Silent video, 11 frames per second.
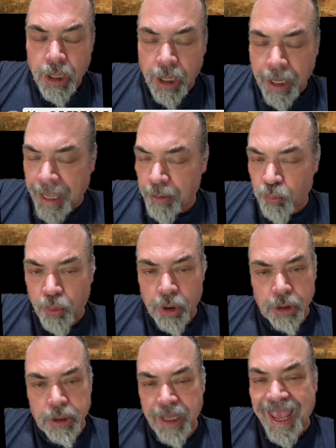at
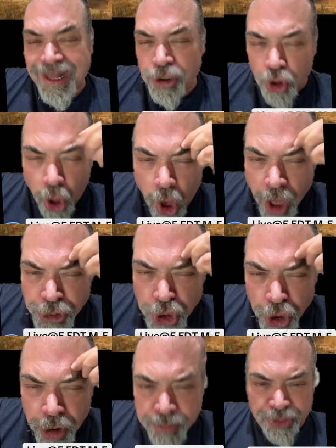work and
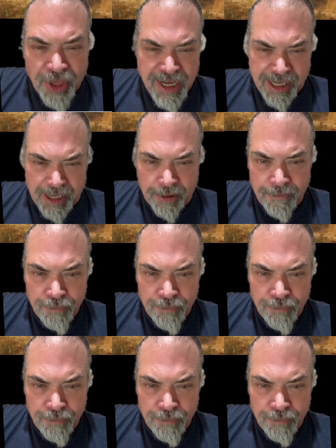long-term thinking.